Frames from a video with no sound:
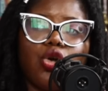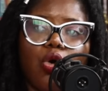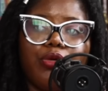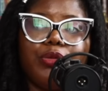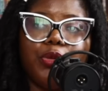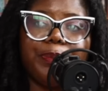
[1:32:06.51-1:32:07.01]

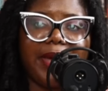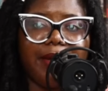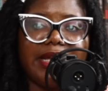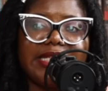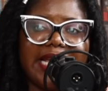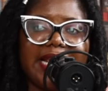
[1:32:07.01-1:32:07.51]
horrible
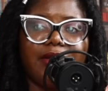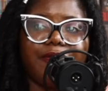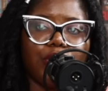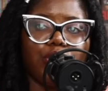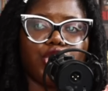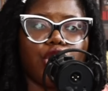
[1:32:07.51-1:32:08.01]
parents in the
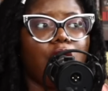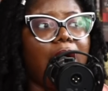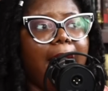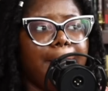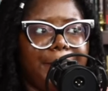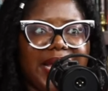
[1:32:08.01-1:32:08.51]
future
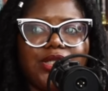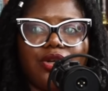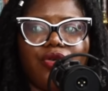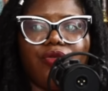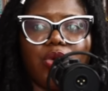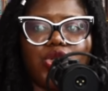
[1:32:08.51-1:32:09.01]
based
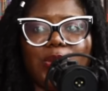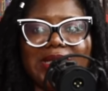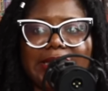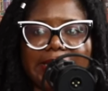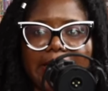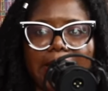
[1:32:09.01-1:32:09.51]
off of what we are
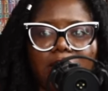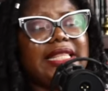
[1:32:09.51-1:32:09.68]
seeing.